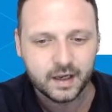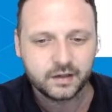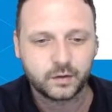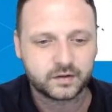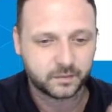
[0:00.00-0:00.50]

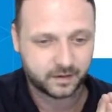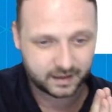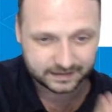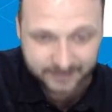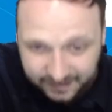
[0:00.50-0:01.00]
doing something
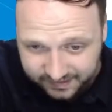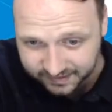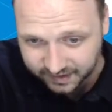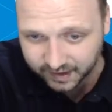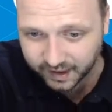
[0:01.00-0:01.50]
like
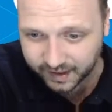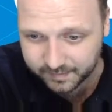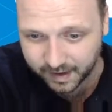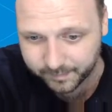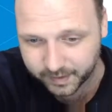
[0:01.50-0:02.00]
this, in
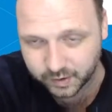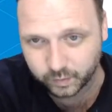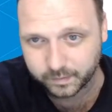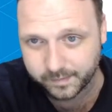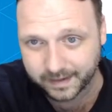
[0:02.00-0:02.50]
my opinion,
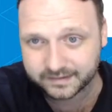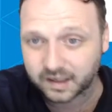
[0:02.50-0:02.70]
would be better.